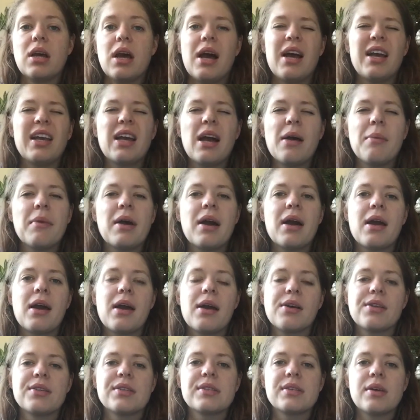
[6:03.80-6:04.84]
I got my
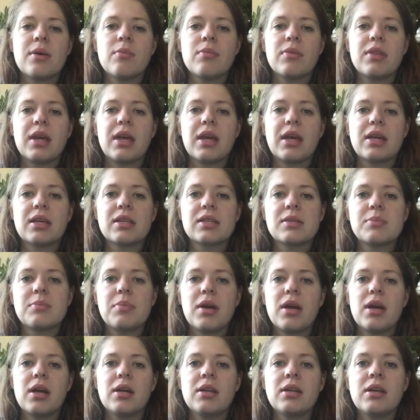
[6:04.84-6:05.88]
eye on some things,
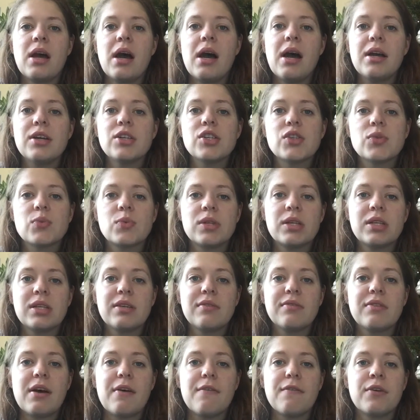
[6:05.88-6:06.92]
but I just want to
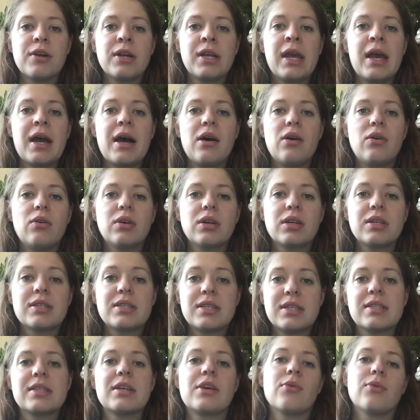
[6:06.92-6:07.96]
leave that for now
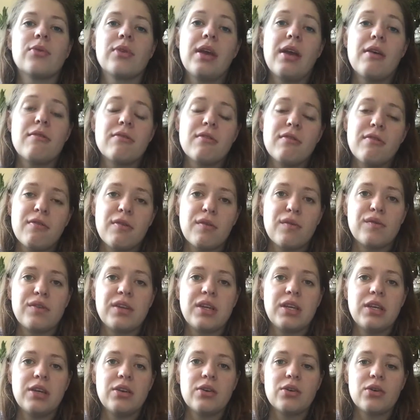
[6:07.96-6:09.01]
since I only have the
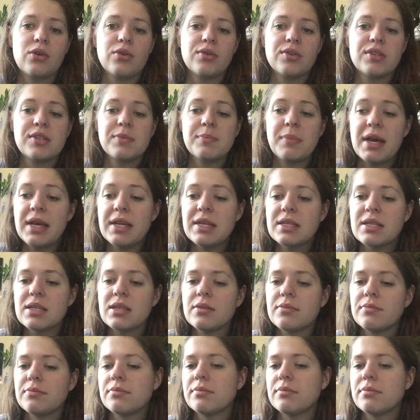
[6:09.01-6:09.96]
15 euro to spend.